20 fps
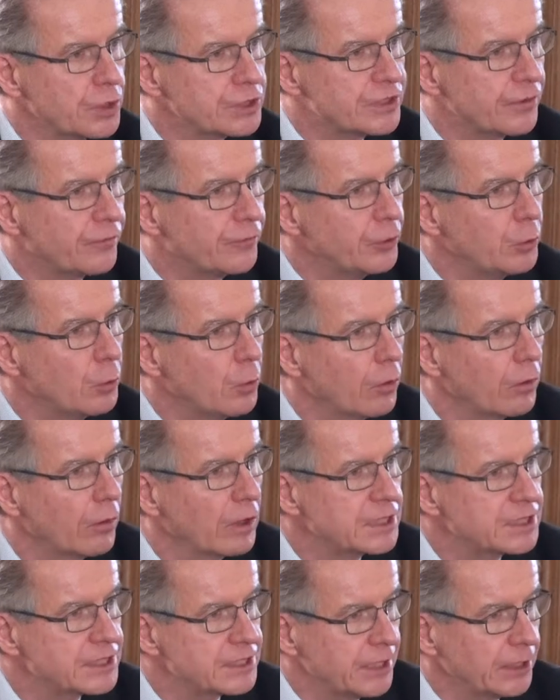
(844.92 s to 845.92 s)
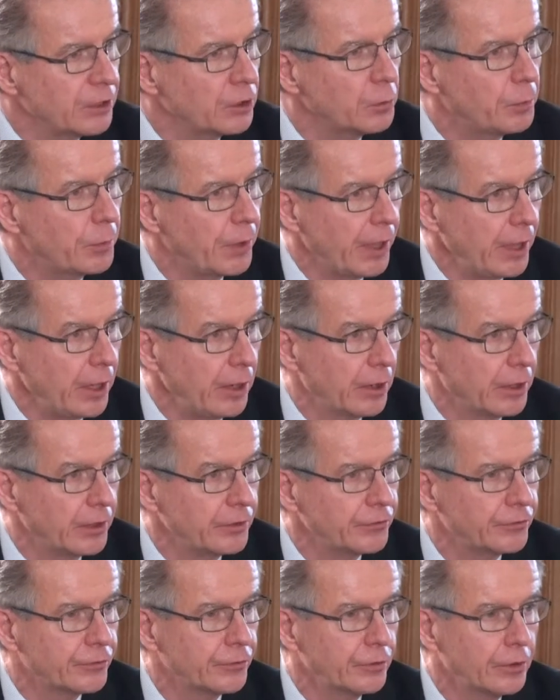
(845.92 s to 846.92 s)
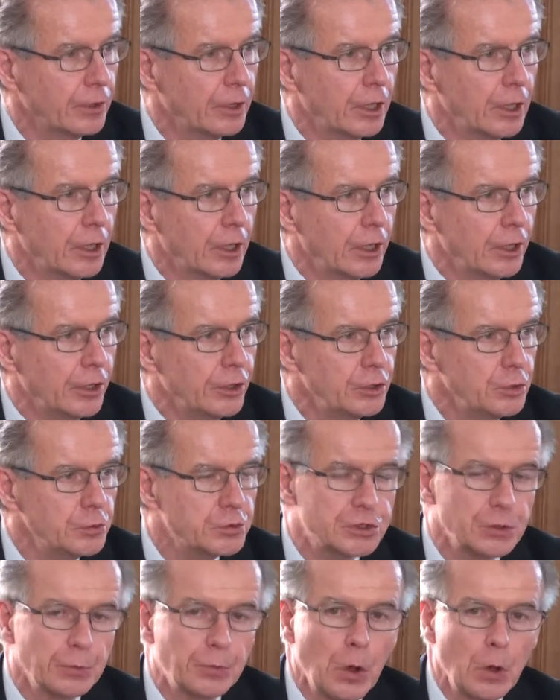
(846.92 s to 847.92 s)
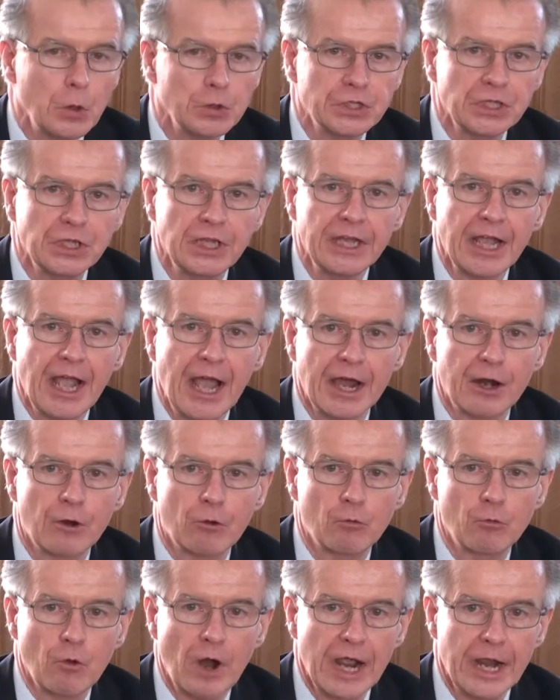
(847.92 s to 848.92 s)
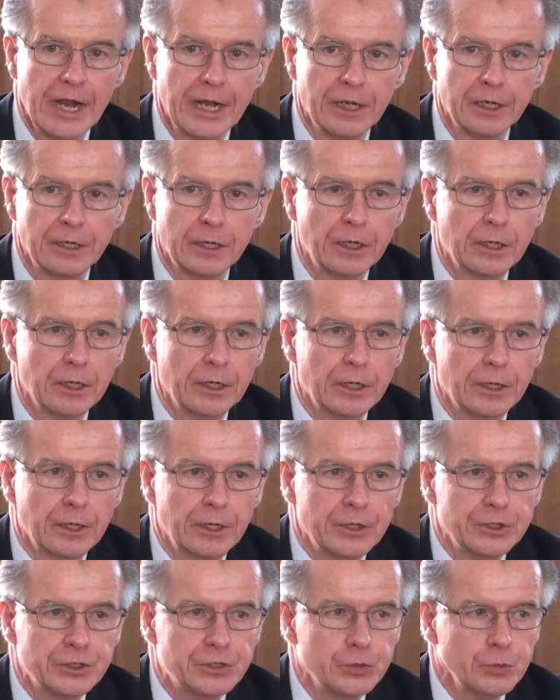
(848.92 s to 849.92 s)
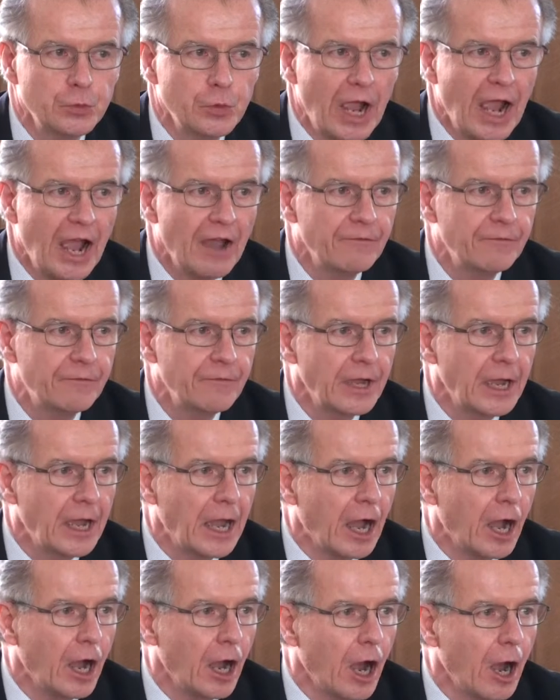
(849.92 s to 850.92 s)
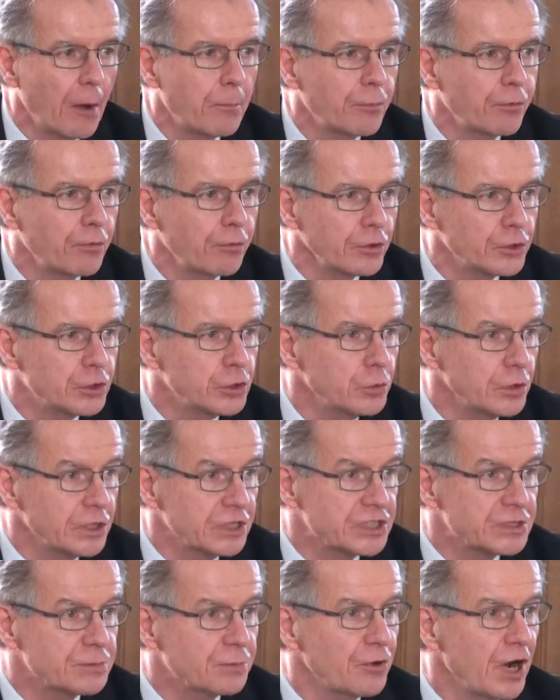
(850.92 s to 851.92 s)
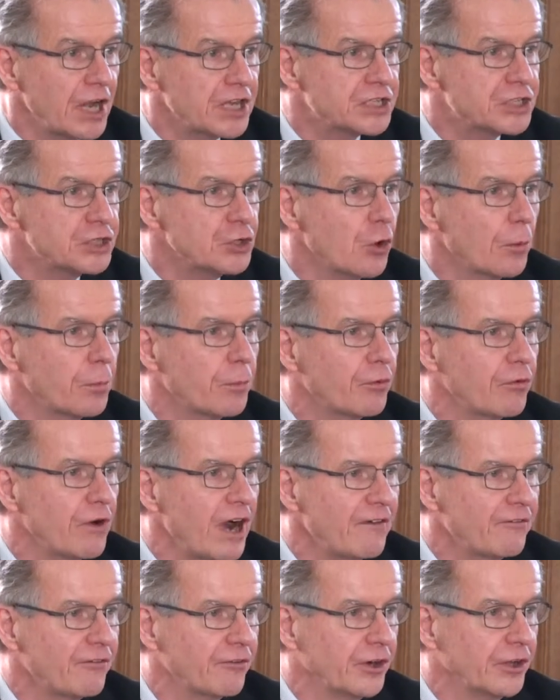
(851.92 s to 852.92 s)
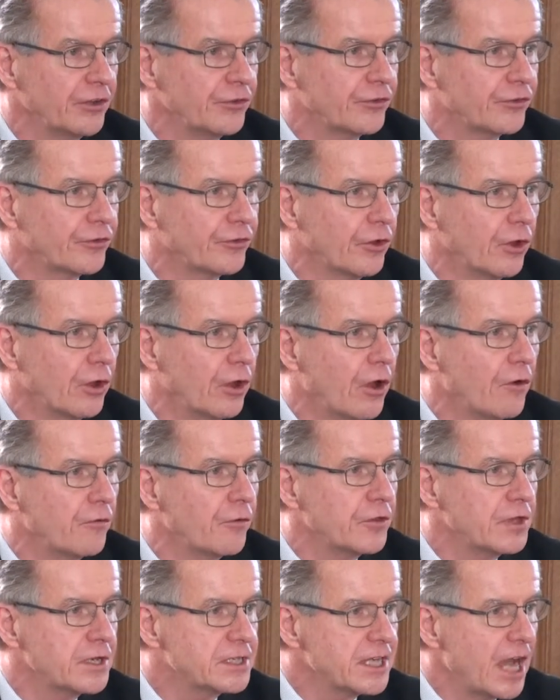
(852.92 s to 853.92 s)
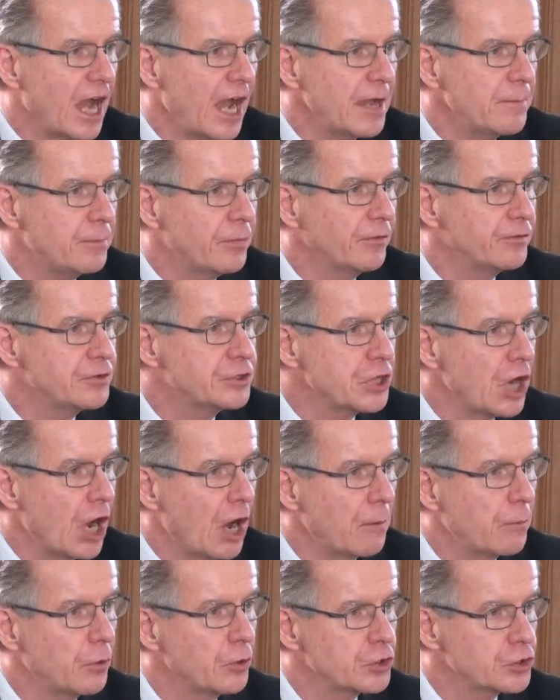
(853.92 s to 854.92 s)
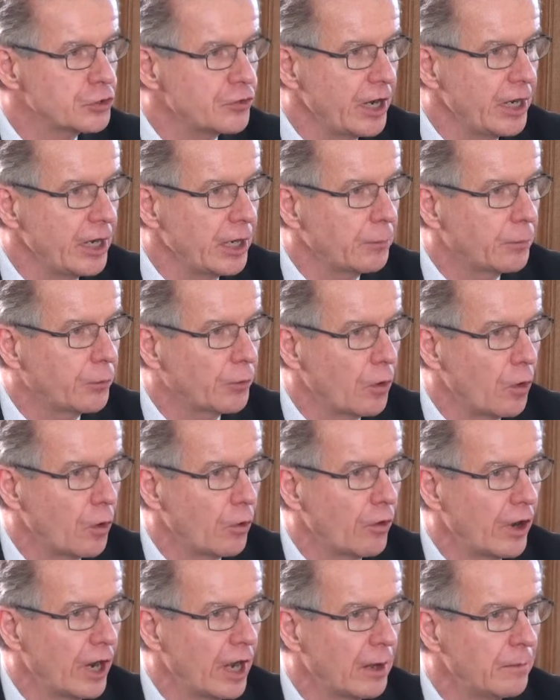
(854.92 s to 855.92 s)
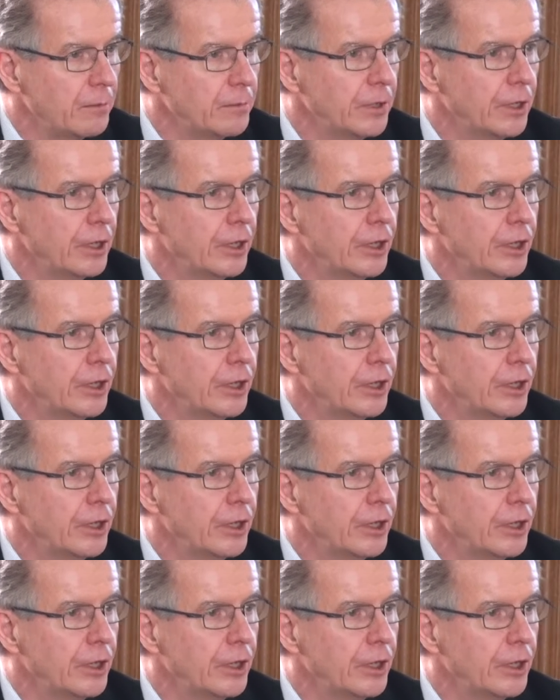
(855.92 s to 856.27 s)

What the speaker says: was if you were a single parent, you supposedly had a right to express your preference for the type of job or training program